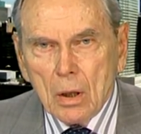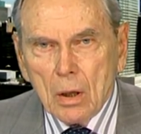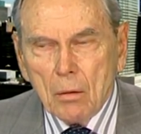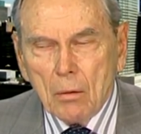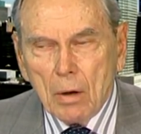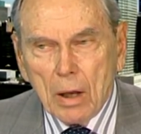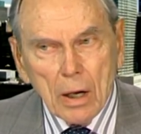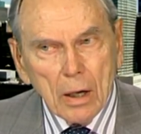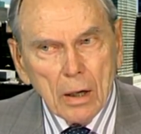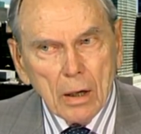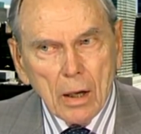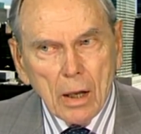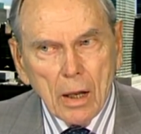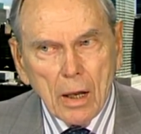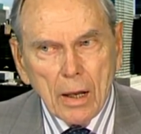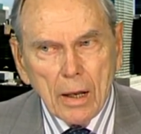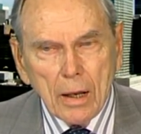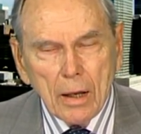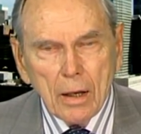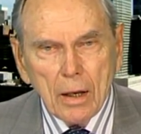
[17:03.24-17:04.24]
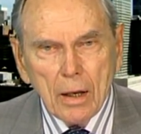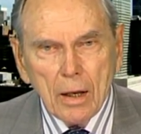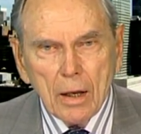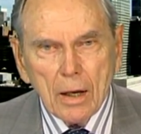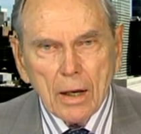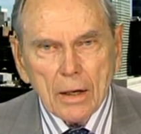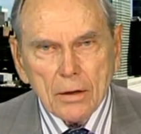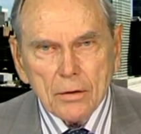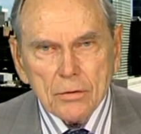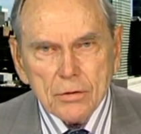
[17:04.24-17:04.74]
Well, I,
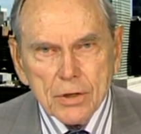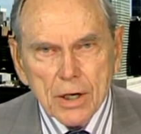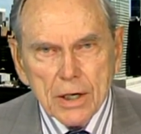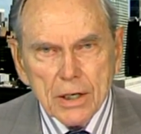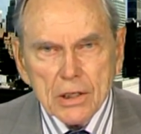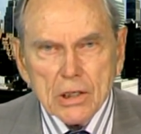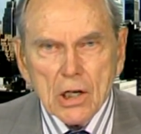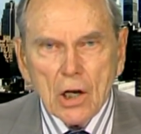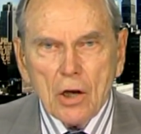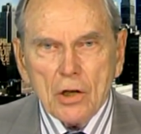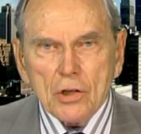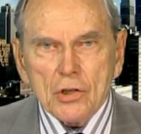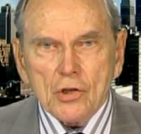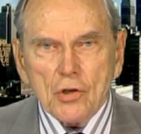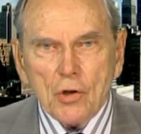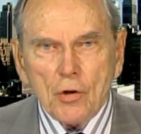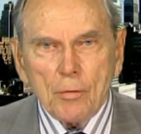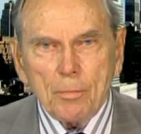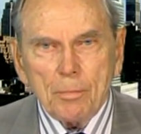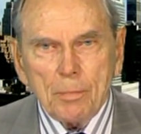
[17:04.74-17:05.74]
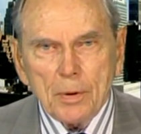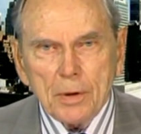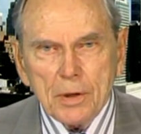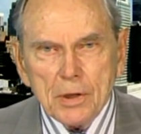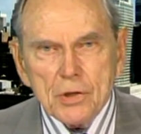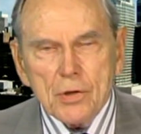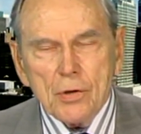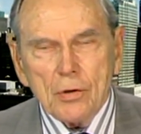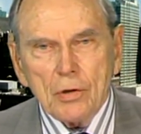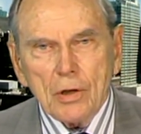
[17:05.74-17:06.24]
I don't say he's lost hope, but
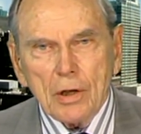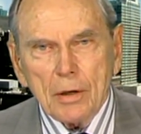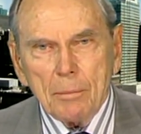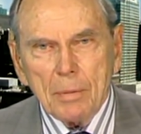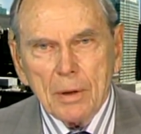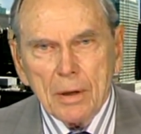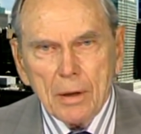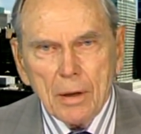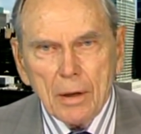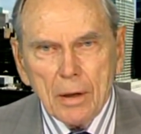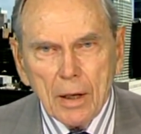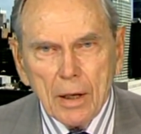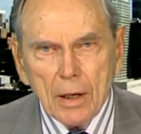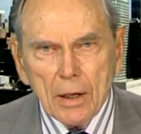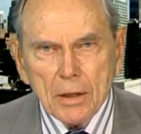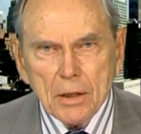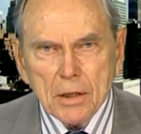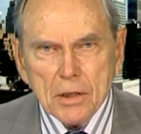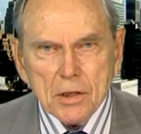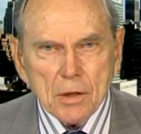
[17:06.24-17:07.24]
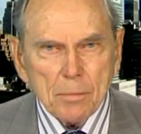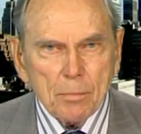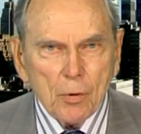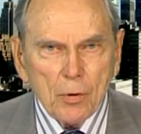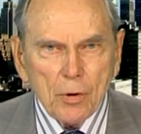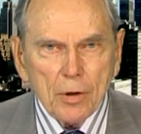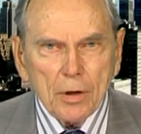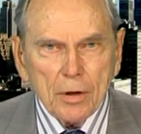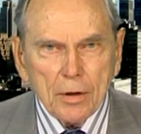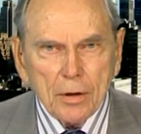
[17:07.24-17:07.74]
he's certainly been a
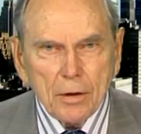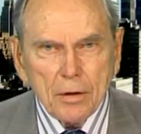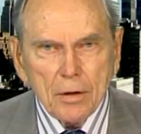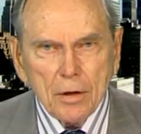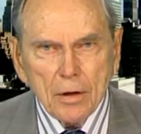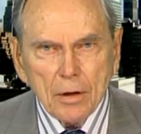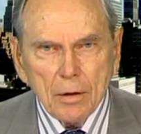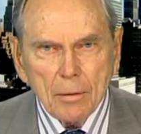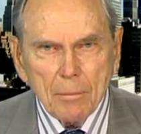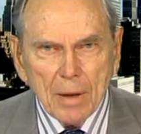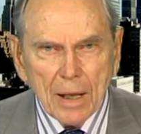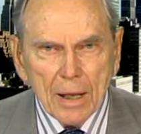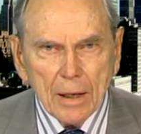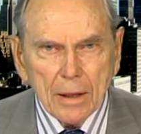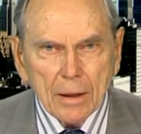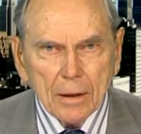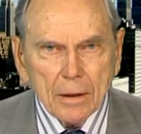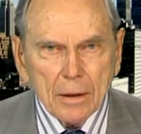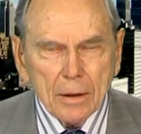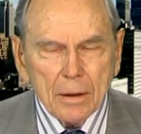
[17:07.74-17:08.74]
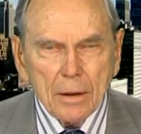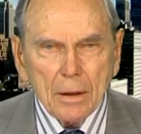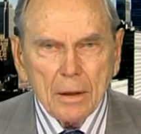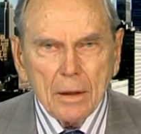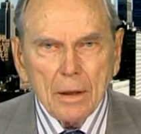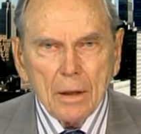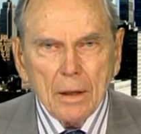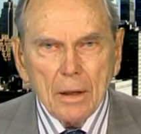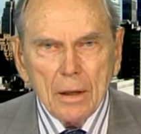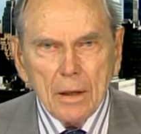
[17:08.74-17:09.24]
disappointed uh, man in
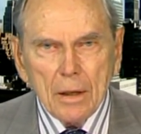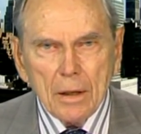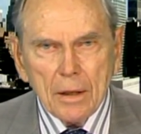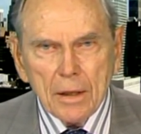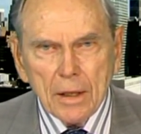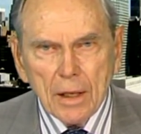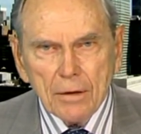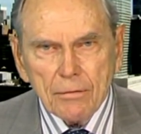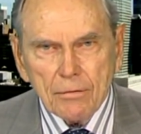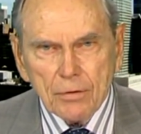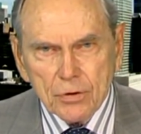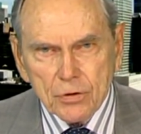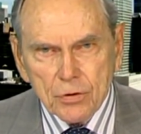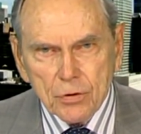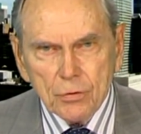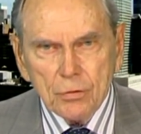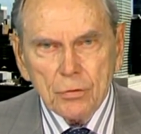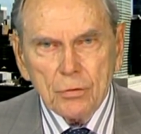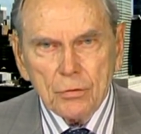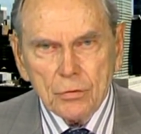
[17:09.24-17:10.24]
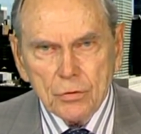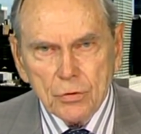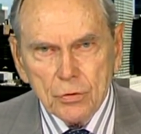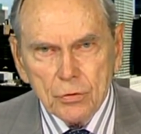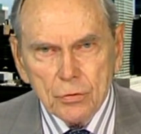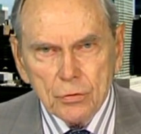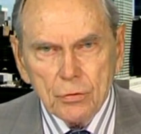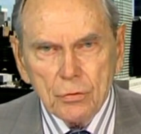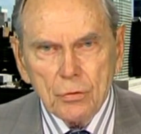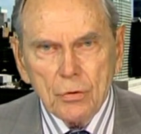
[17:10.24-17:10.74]
the effort to,
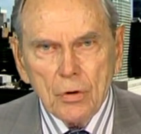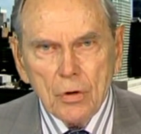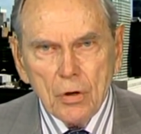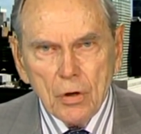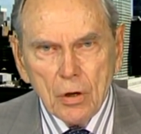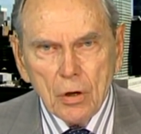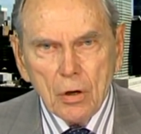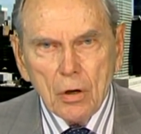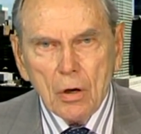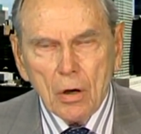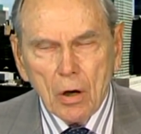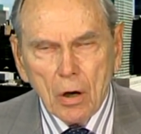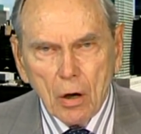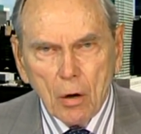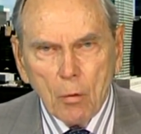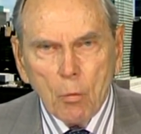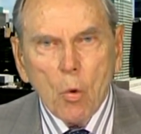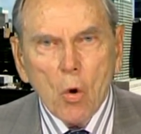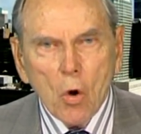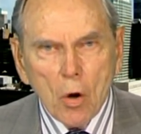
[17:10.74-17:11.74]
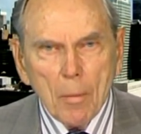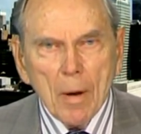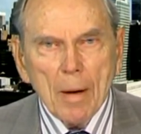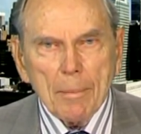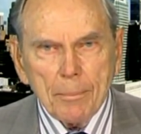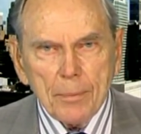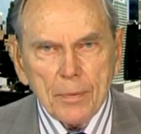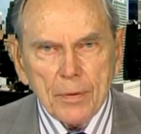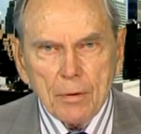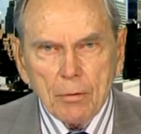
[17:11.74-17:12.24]
to uh, warm
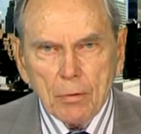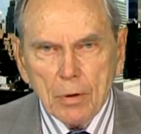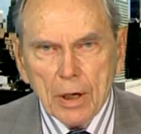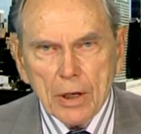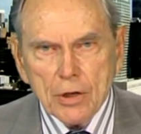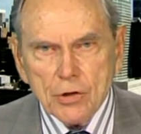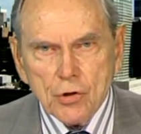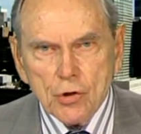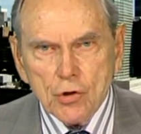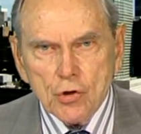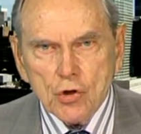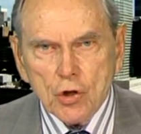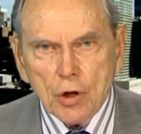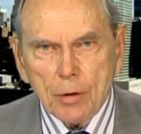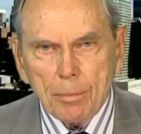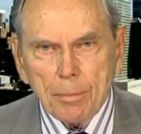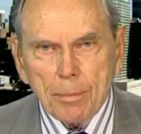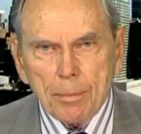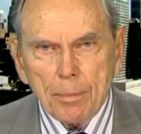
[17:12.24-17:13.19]
up the relationship.